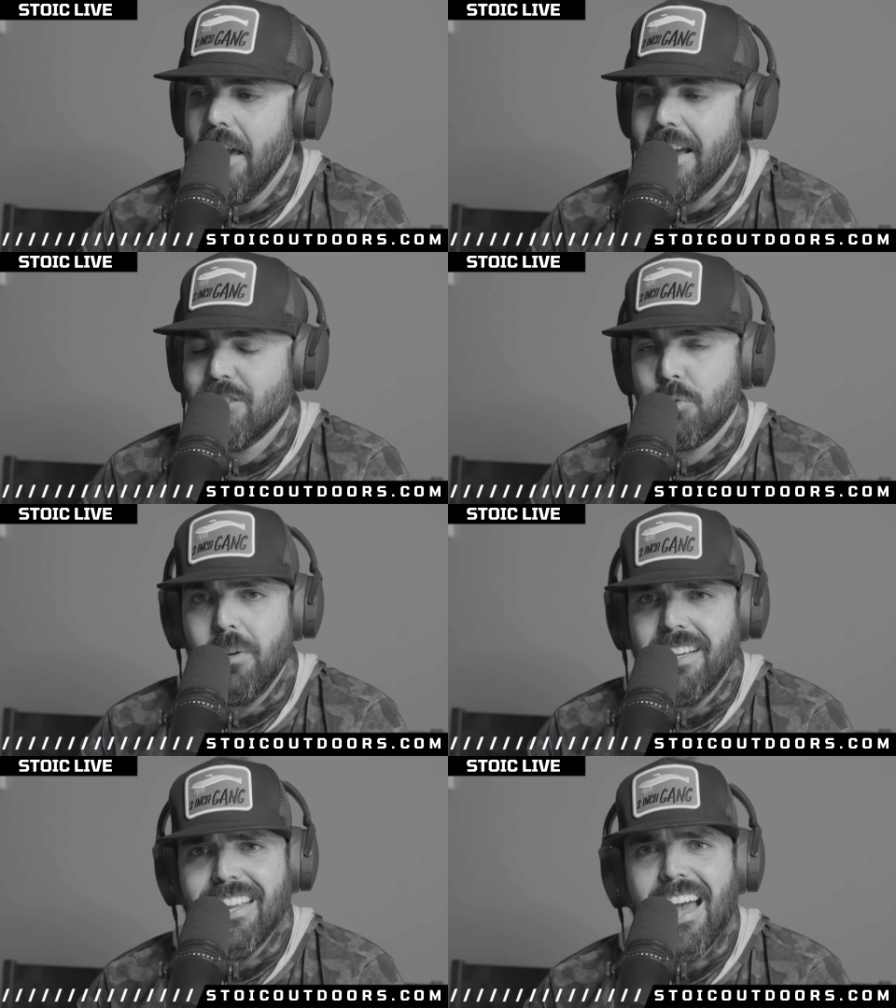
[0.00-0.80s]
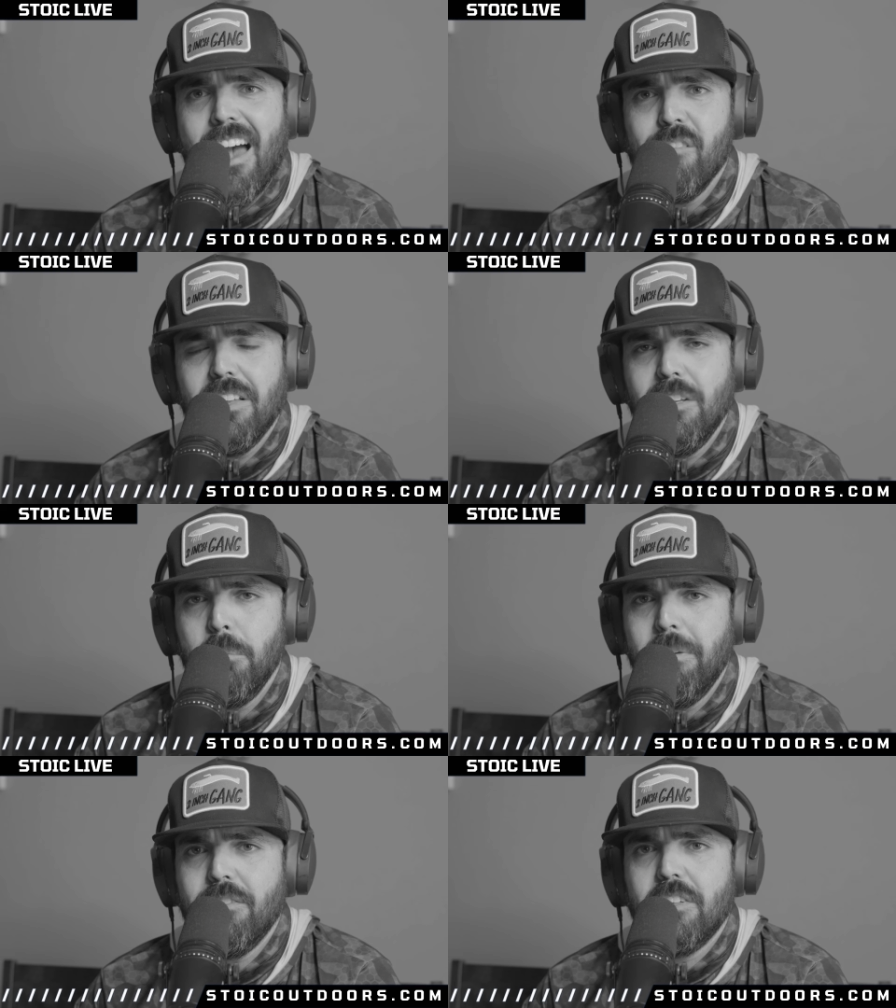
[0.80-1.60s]
it's really going to have a little
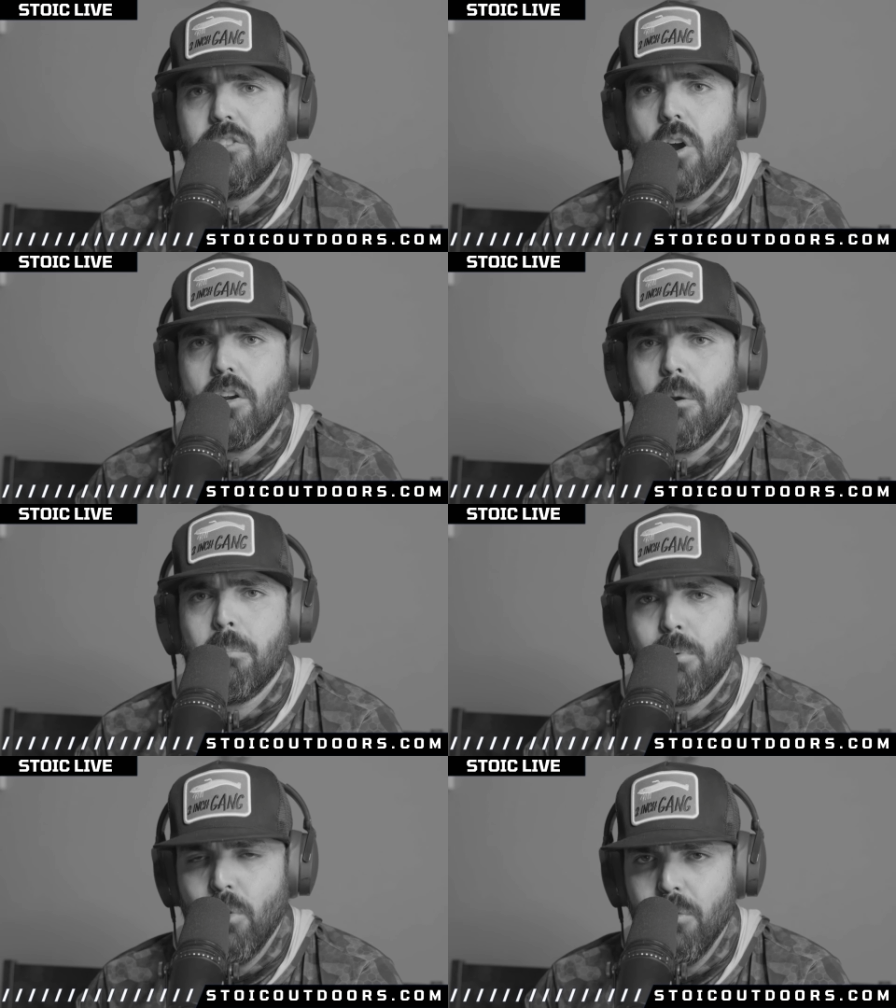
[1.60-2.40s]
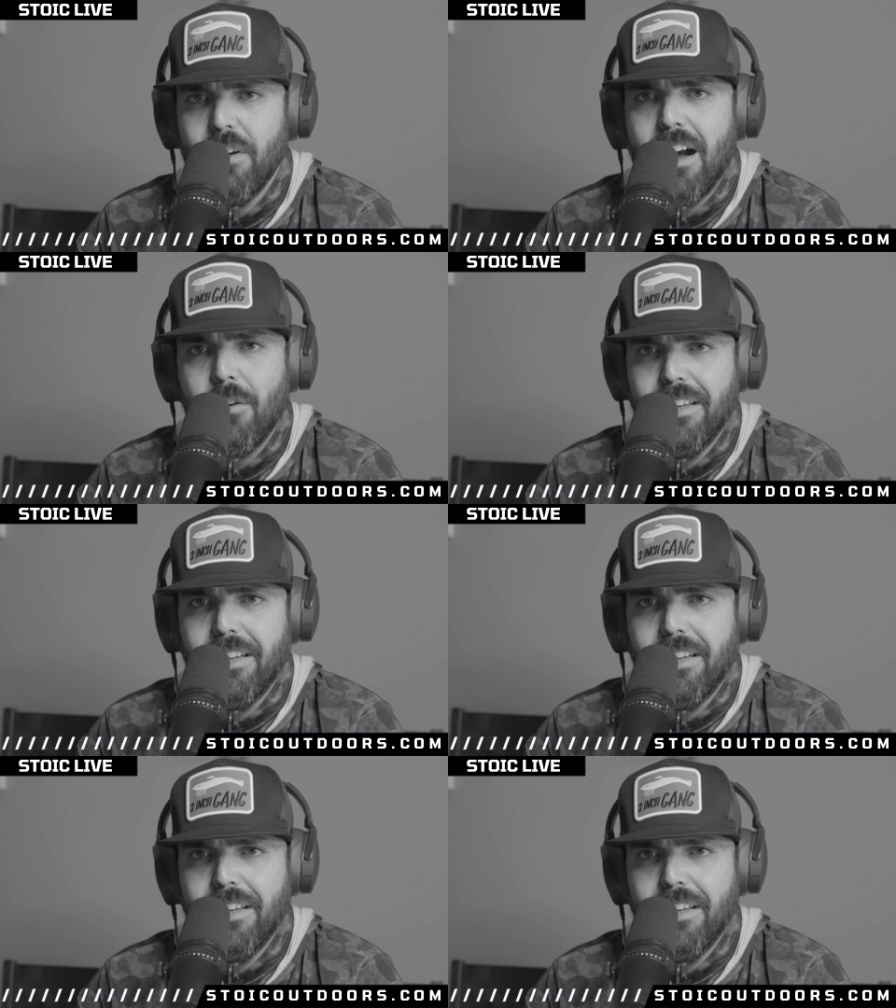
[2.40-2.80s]
bit of a darker profile